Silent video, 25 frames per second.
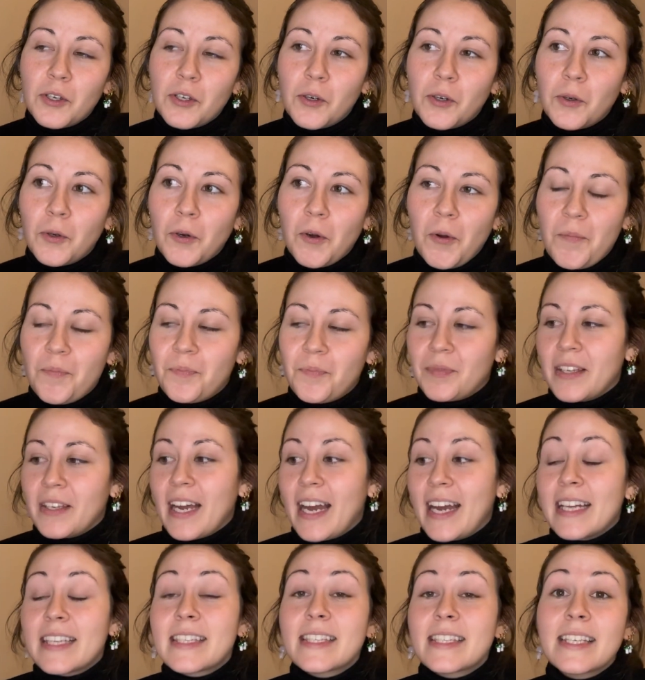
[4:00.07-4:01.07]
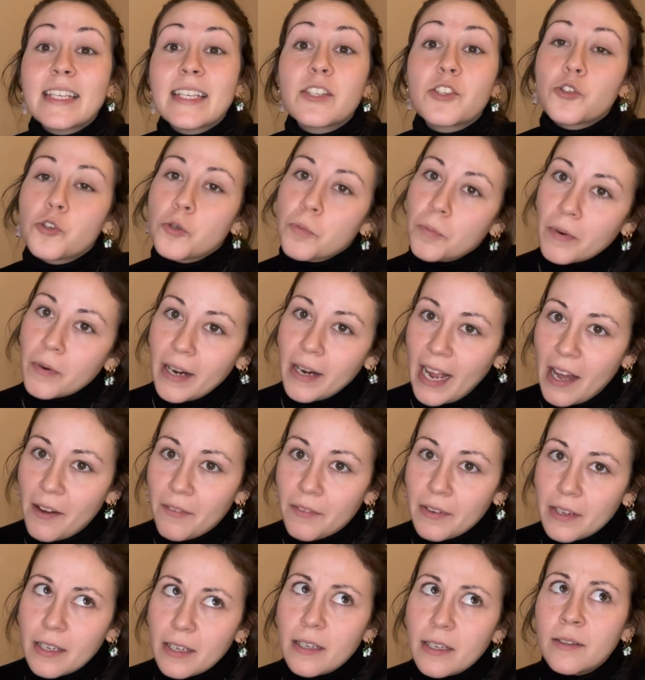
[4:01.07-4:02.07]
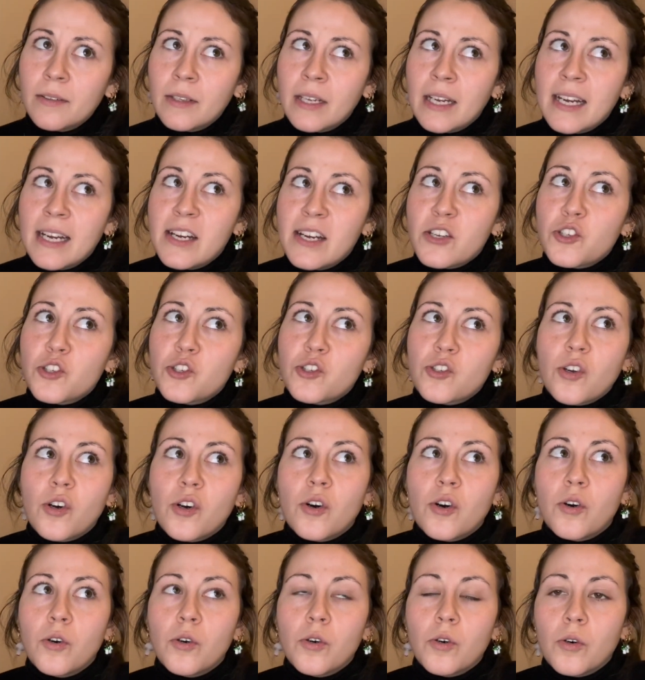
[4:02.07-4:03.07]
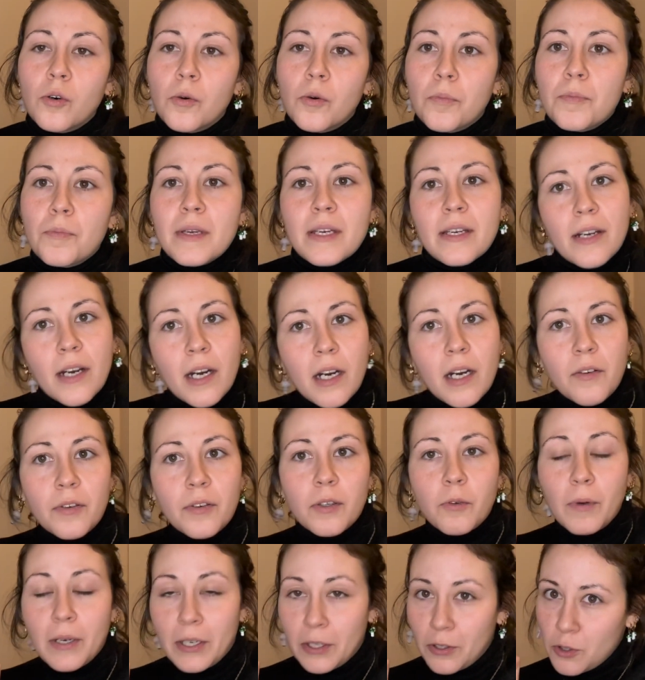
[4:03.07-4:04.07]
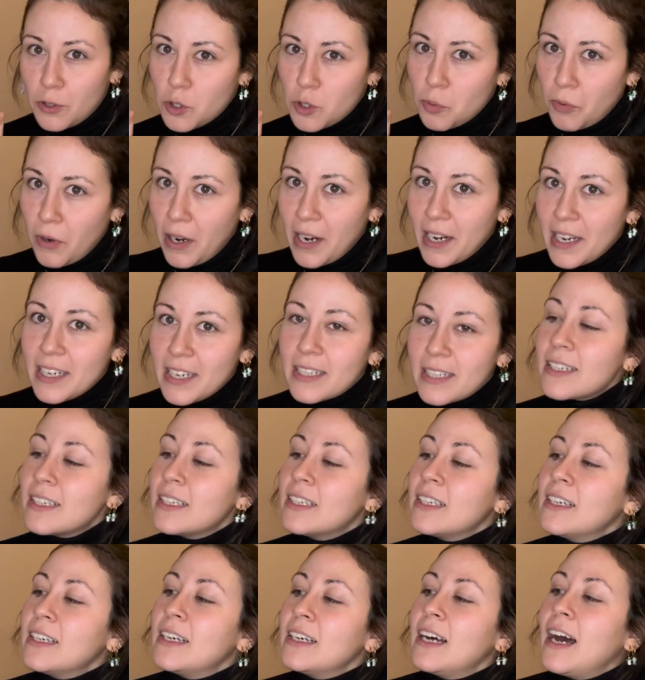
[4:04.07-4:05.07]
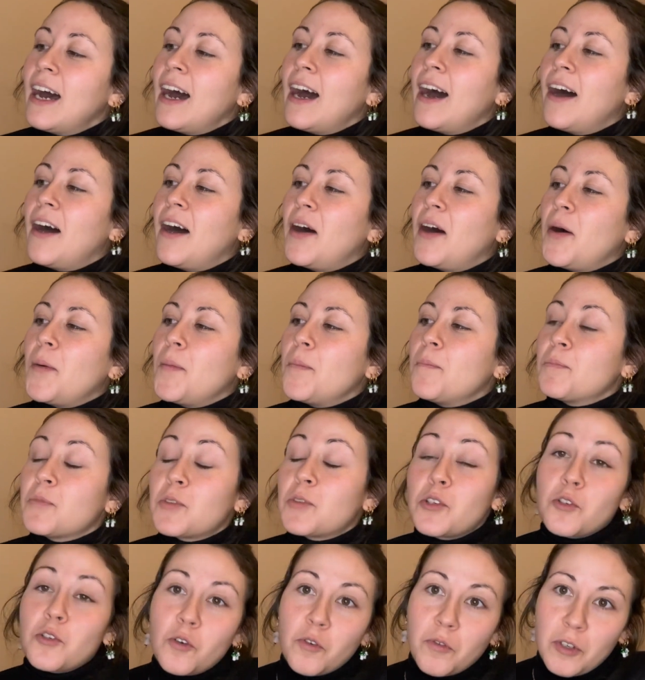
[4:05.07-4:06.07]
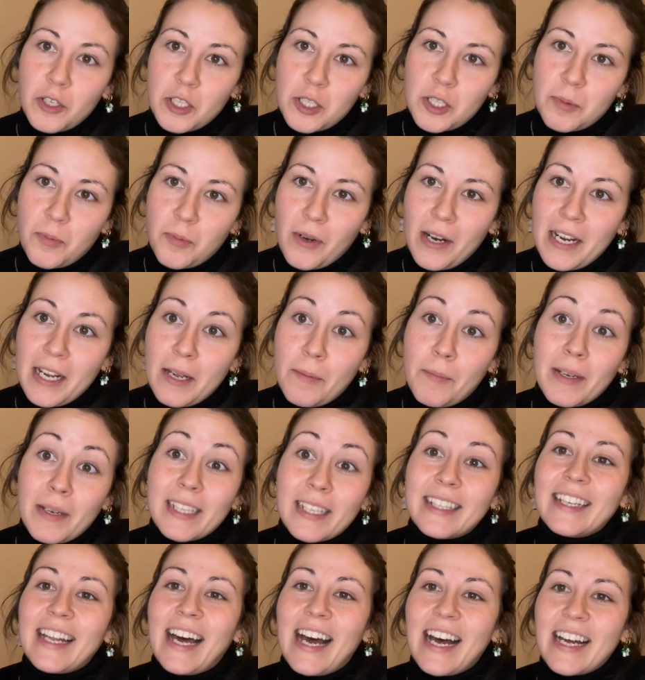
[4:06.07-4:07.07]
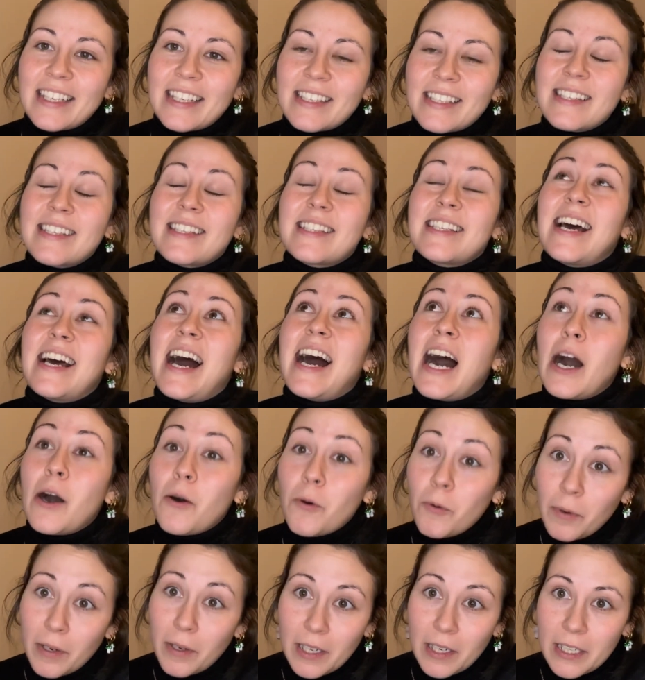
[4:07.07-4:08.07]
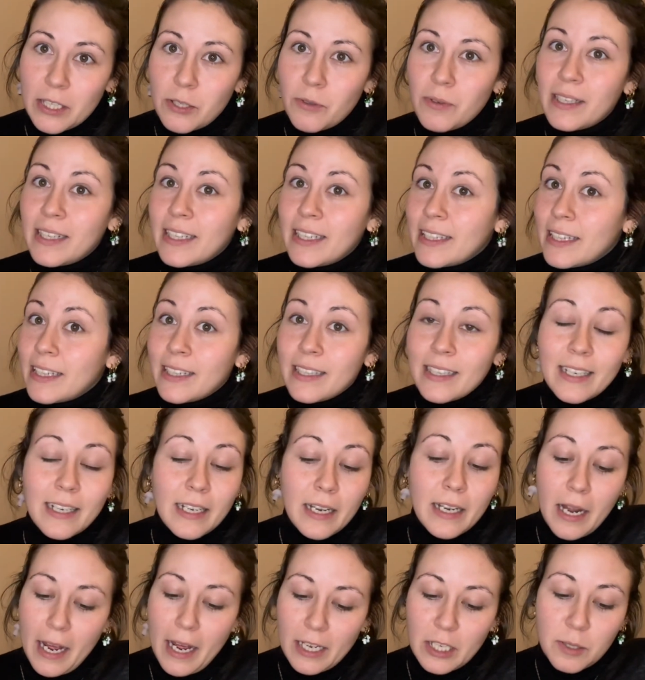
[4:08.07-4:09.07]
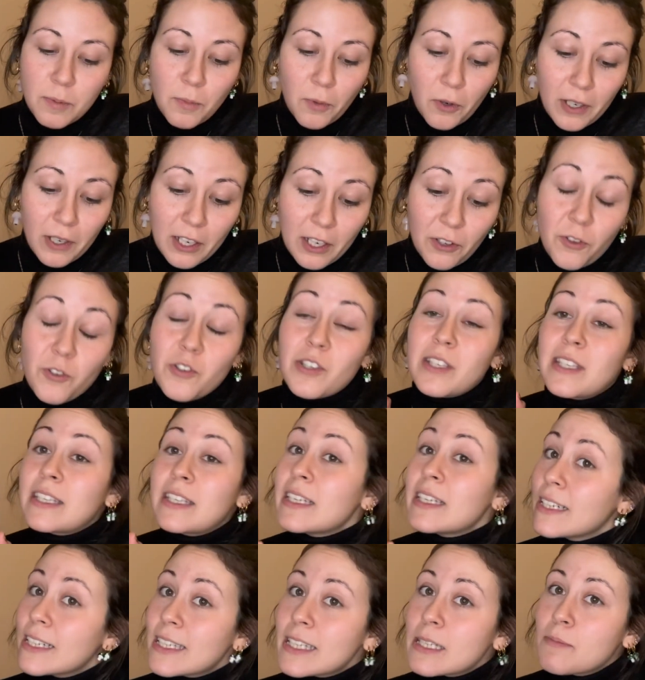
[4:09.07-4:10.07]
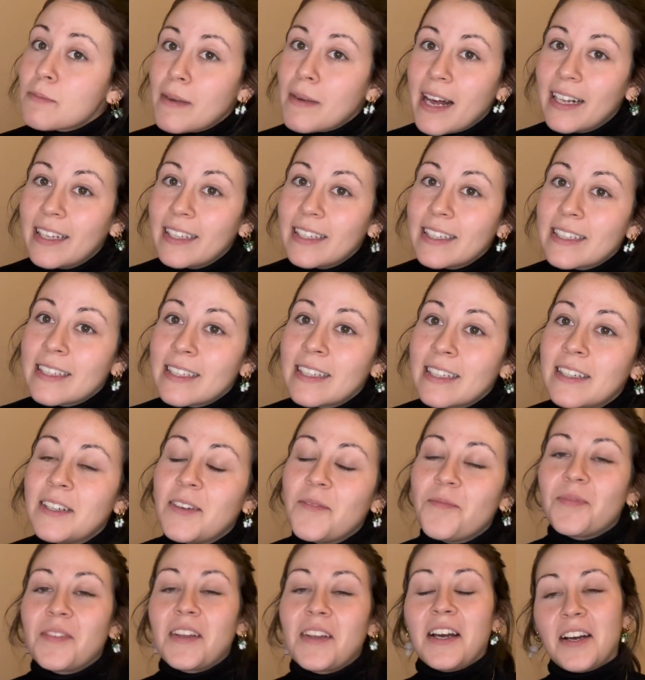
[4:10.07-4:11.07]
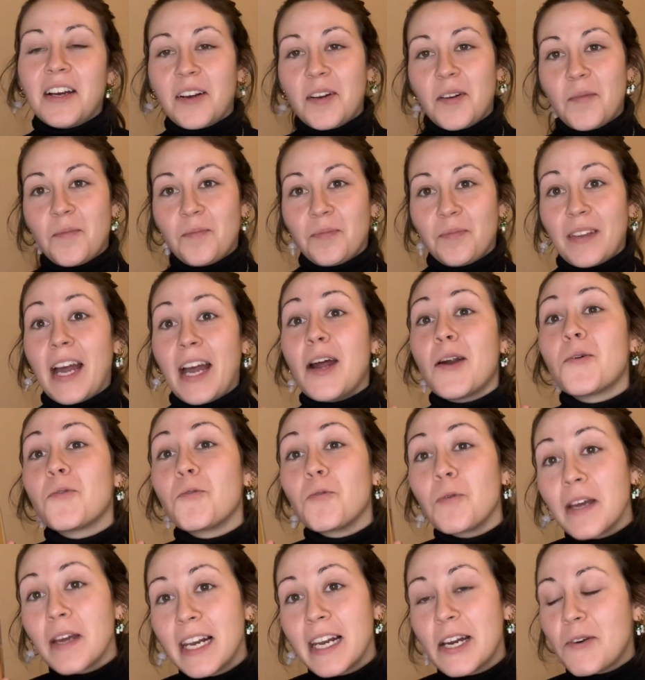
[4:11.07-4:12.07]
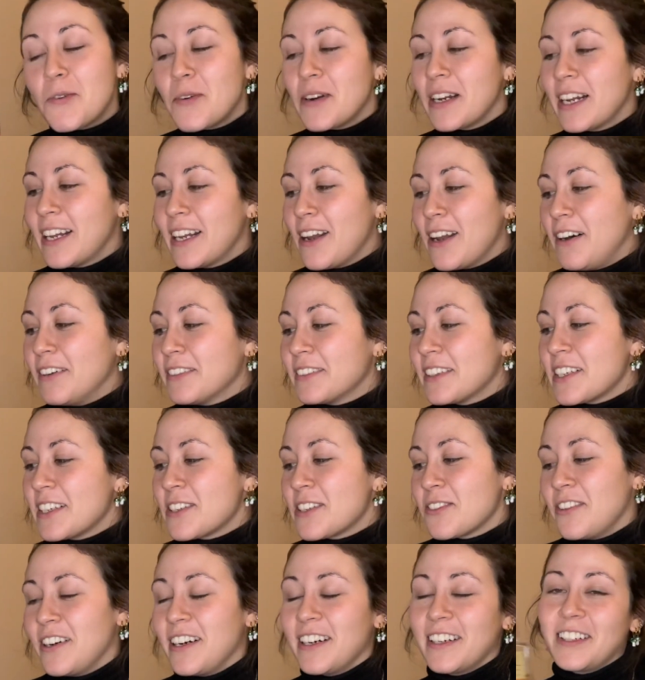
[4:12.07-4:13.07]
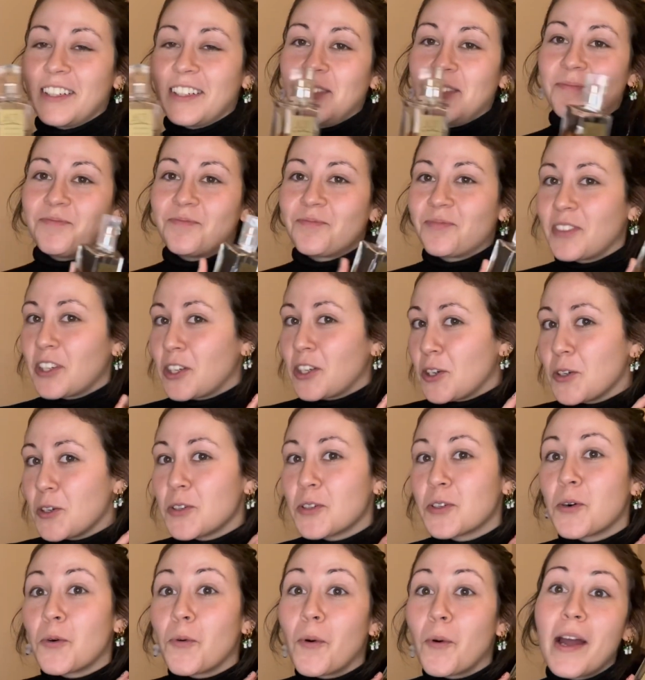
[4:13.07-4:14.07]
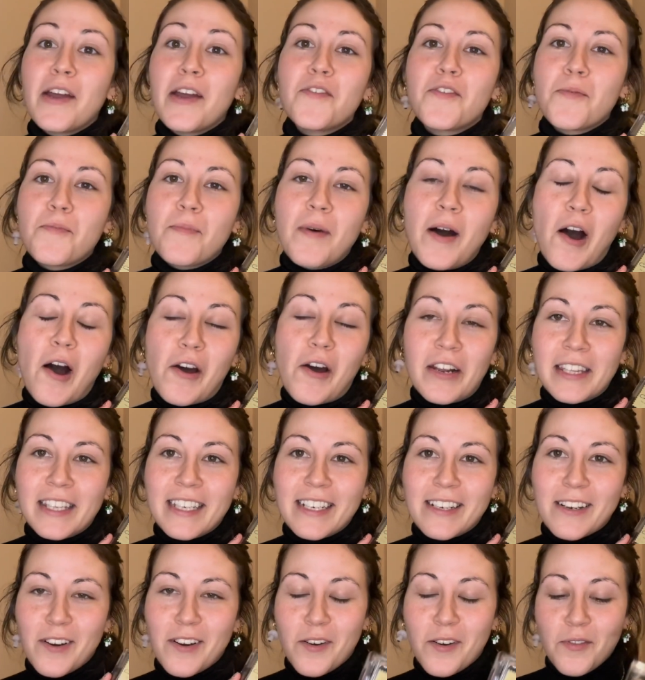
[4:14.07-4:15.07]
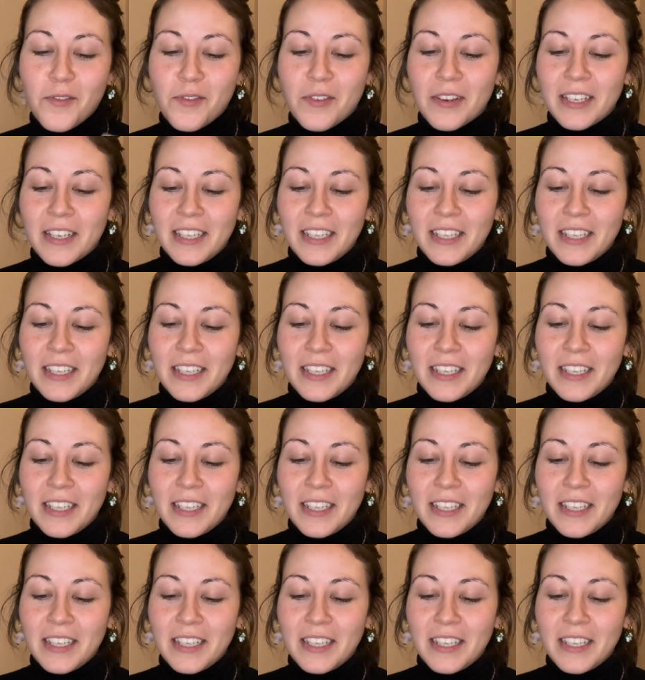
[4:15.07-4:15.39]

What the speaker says: though, yeah, it's super heavy, so be careful when you spray it. Don't overspray, but it lasts hours, really. Then the next morning you still smell it. I really, really love this one. Couldn't rave about it enough.